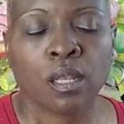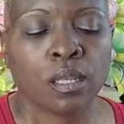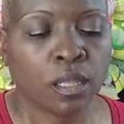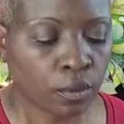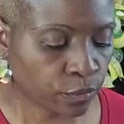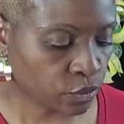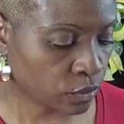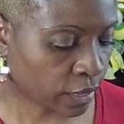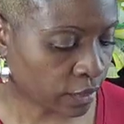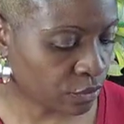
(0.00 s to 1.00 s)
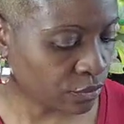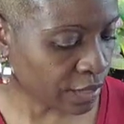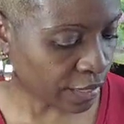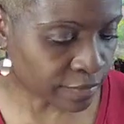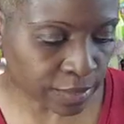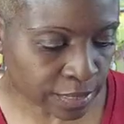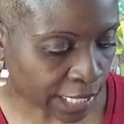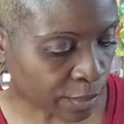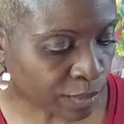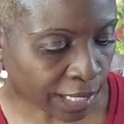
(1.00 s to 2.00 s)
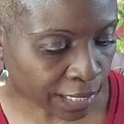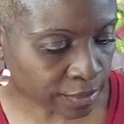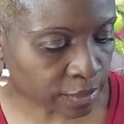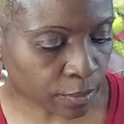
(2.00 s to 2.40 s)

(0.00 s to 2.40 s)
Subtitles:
love what you like, you have the same likes.